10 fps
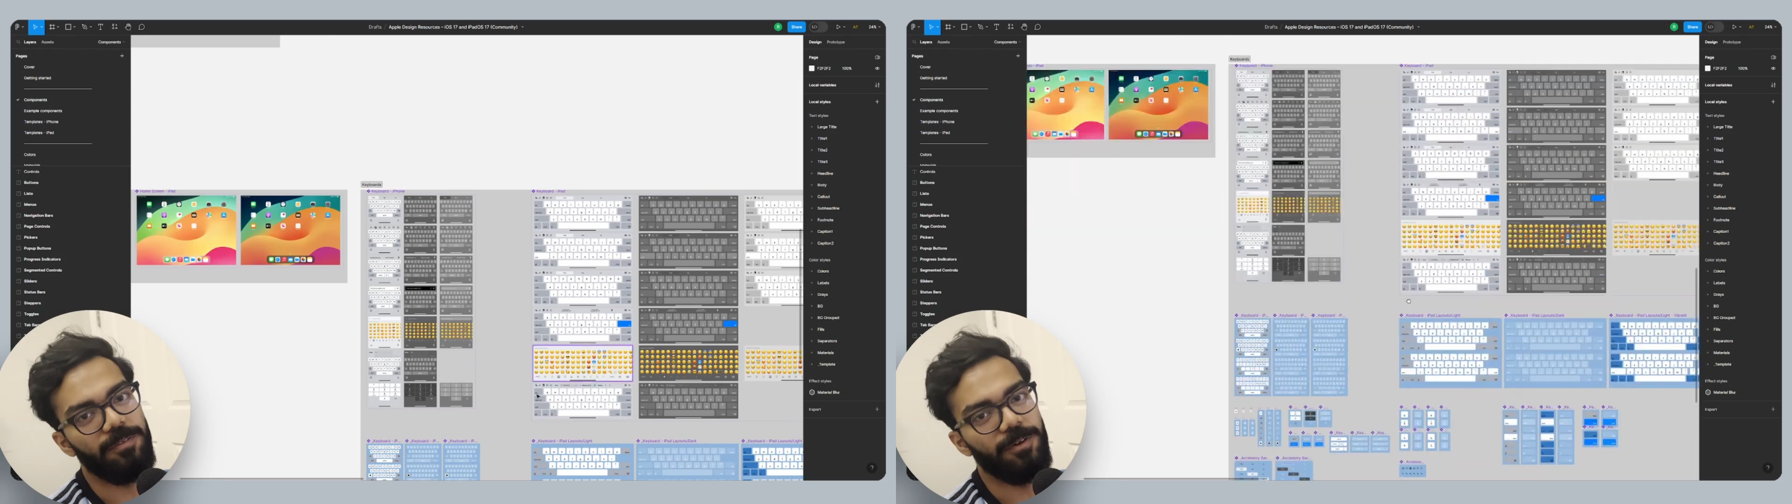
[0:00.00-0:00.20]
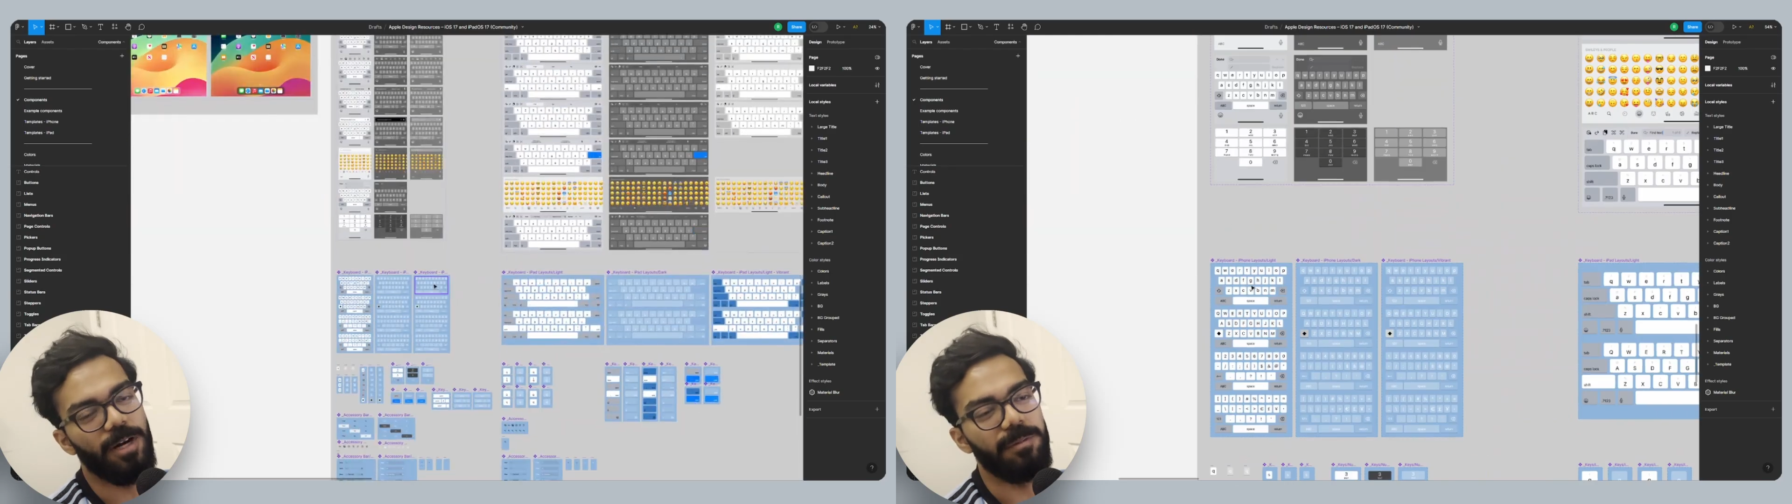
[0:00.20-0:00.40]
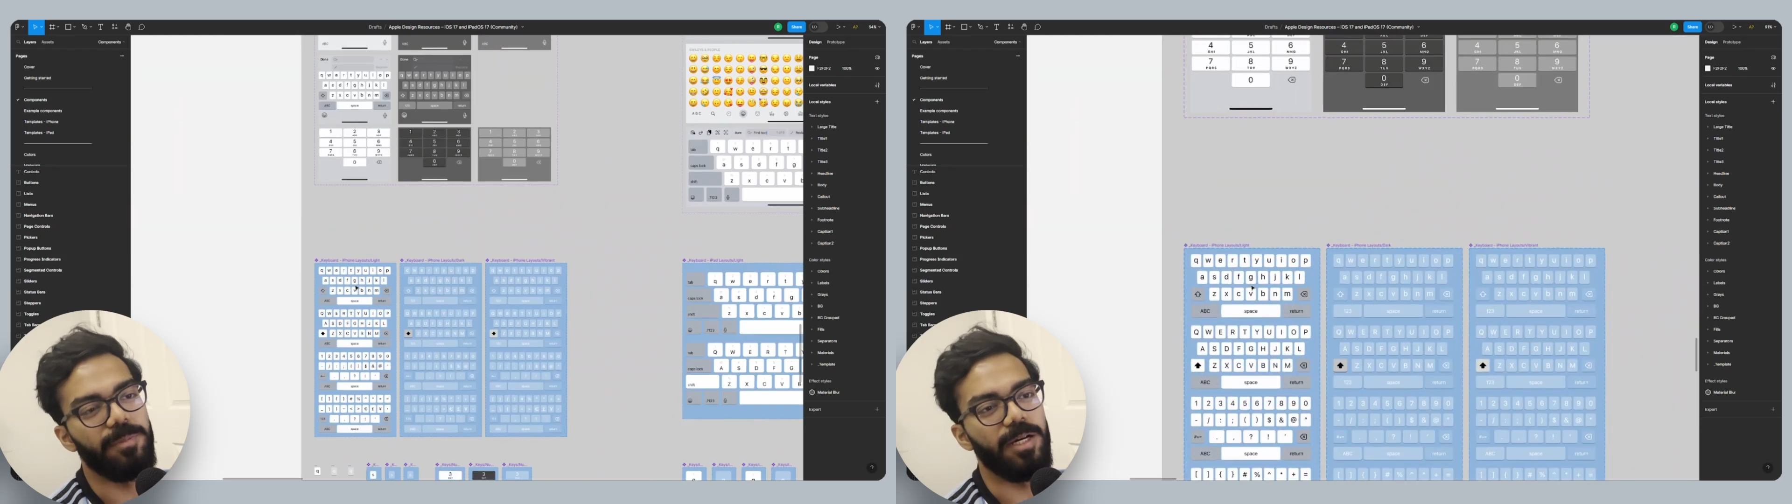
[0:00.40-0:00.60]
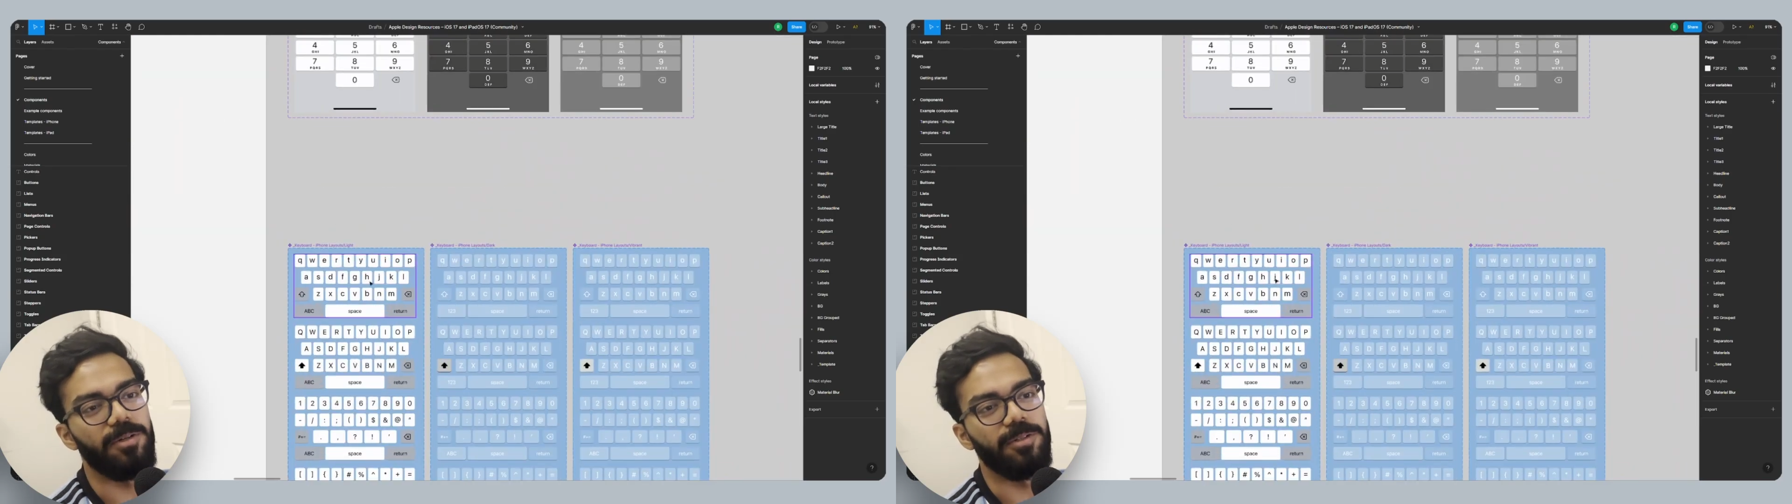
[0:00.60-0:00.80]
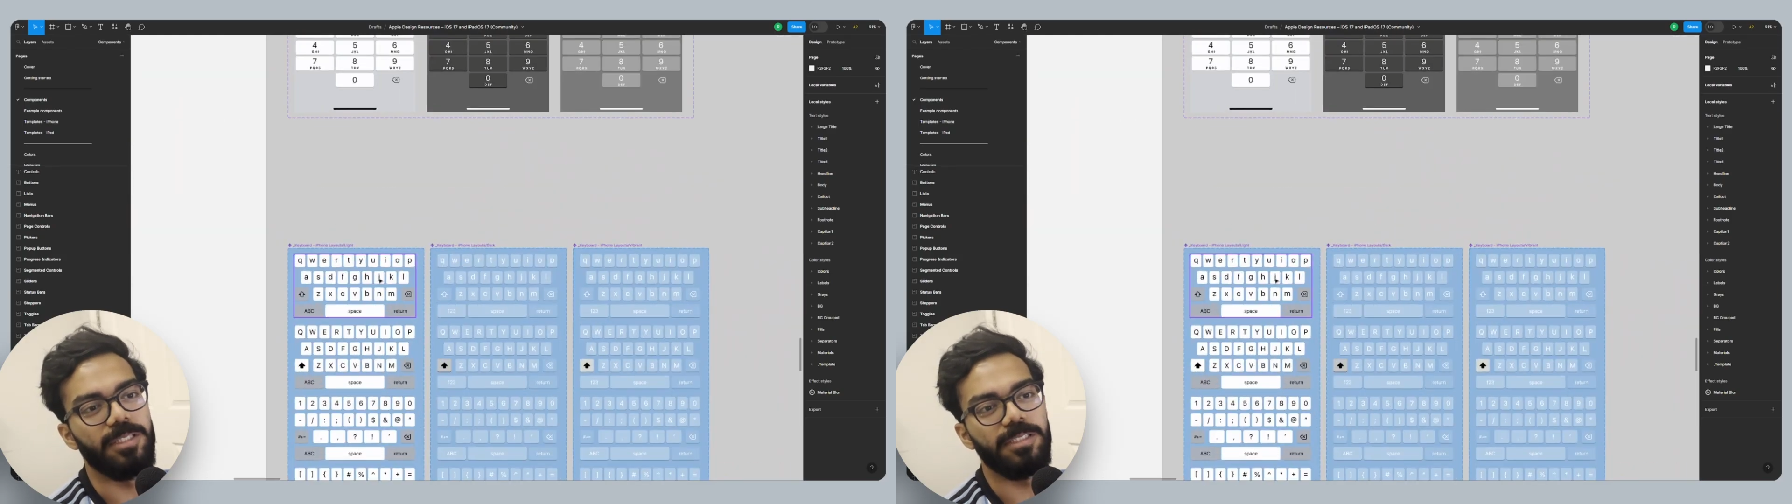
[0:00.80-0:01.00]
for
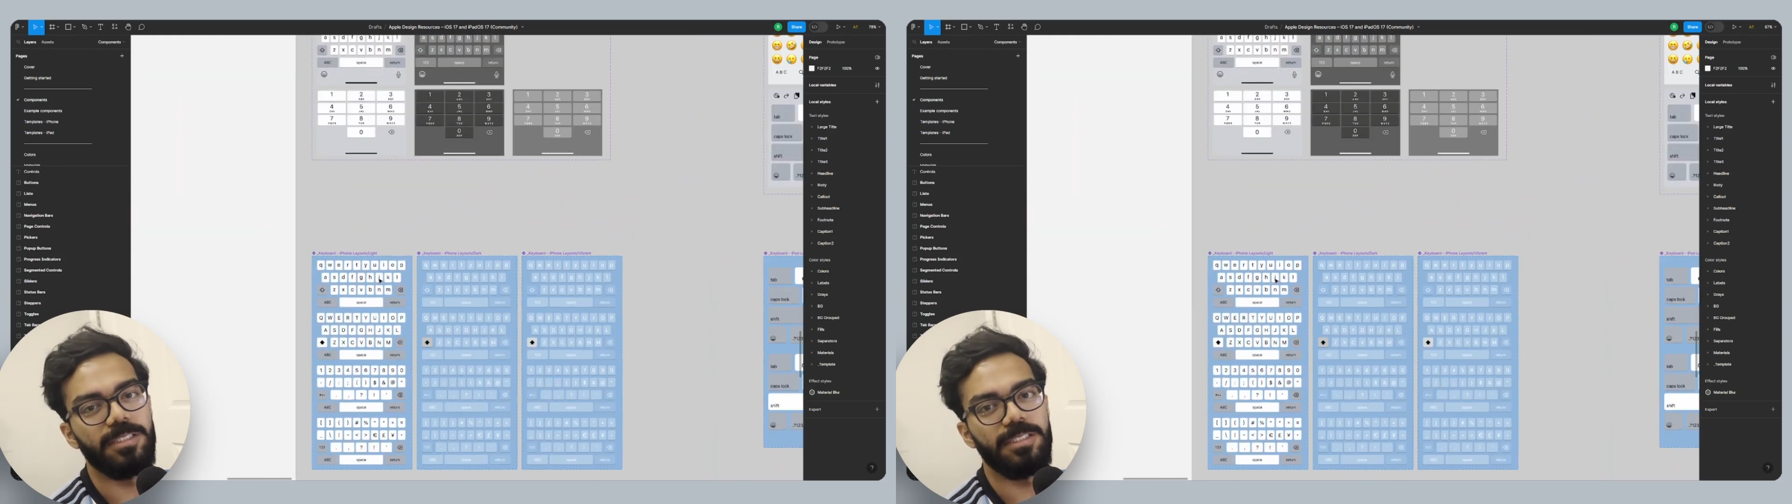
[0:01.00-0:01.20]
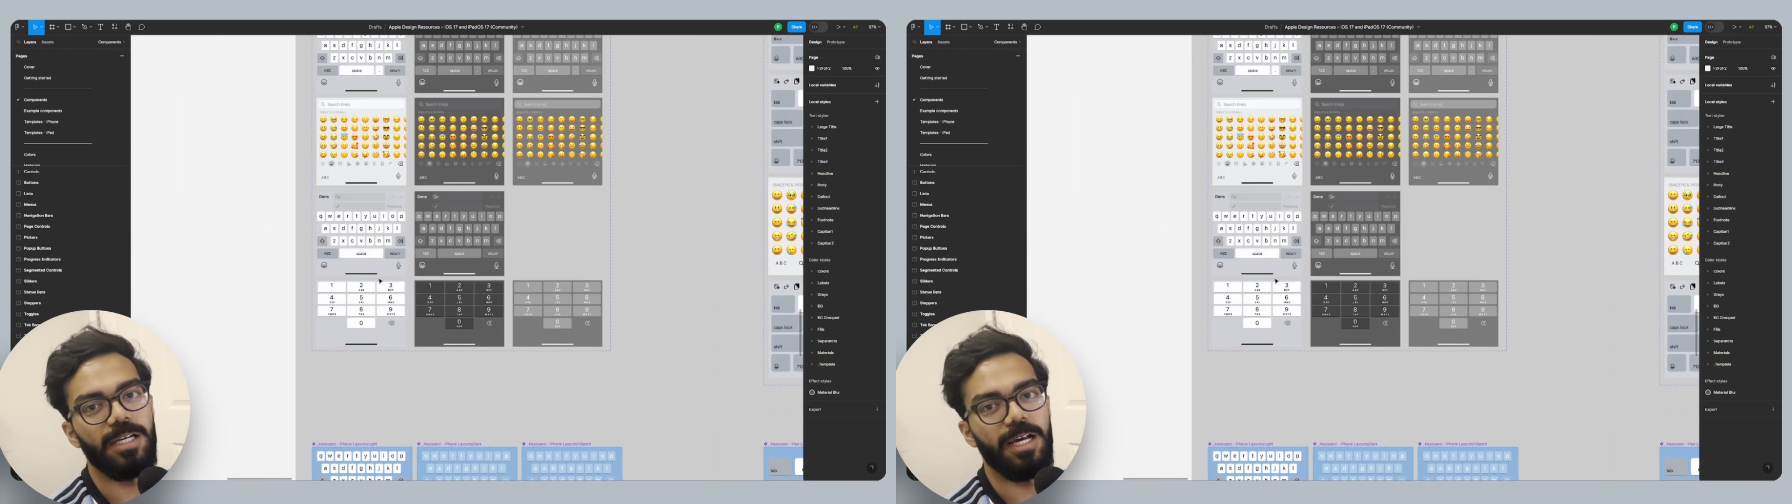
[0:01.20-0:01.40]
iPadOS